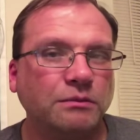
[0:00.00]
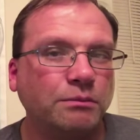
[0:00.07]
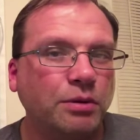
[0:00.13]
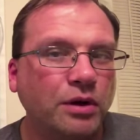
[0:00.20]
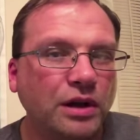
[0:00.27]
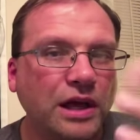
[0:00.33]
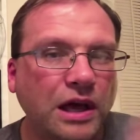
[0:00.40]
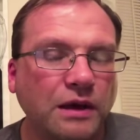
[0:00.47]

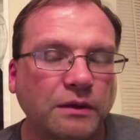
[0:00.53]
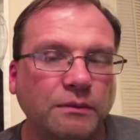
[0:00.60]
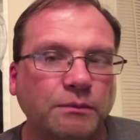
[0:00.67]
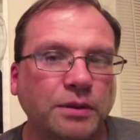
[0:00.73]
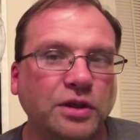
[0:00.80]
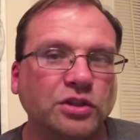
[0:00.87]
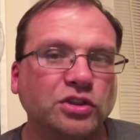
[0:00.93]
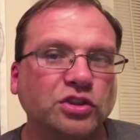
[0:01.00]
put out
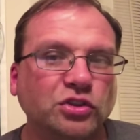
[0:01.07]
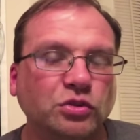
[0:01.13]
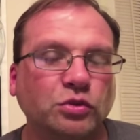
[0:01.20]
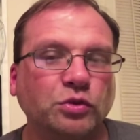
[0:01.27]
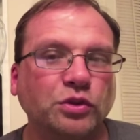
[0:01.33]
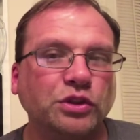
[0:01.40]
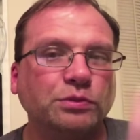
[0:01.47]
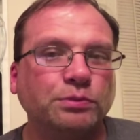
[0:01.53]
better
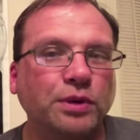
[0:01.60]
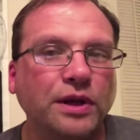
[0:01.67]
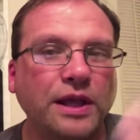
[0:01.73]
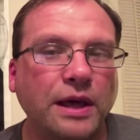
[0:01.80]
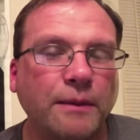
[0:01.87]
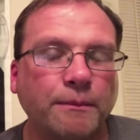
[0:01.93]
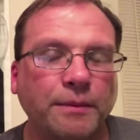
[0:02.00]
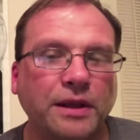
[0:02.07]
stories, put
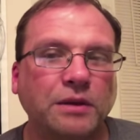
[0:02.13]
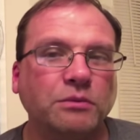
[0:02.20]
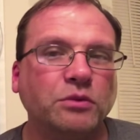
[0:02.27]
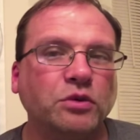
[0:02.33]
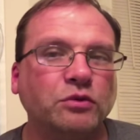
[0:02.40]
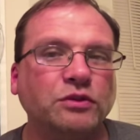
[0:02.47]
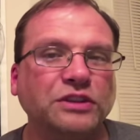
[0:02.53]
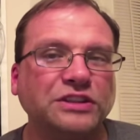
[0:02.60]
out better
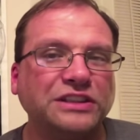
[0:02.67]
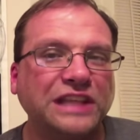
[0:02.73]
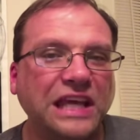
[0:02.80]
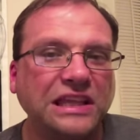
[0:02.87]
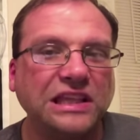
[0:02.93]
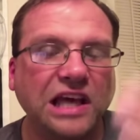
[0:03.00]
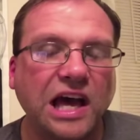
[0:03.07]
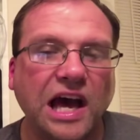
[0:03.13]
movies,
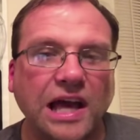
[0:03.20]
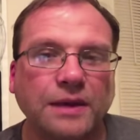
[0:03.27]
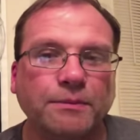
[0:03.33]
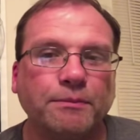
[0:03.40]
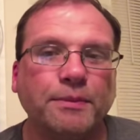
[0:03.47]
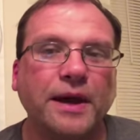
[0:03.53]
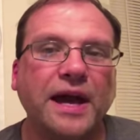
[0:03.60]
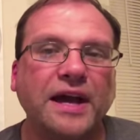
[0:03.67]
get the hype
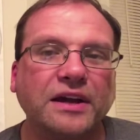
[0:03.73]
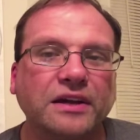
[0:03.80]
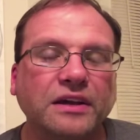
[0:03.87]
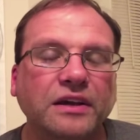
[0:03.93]
back.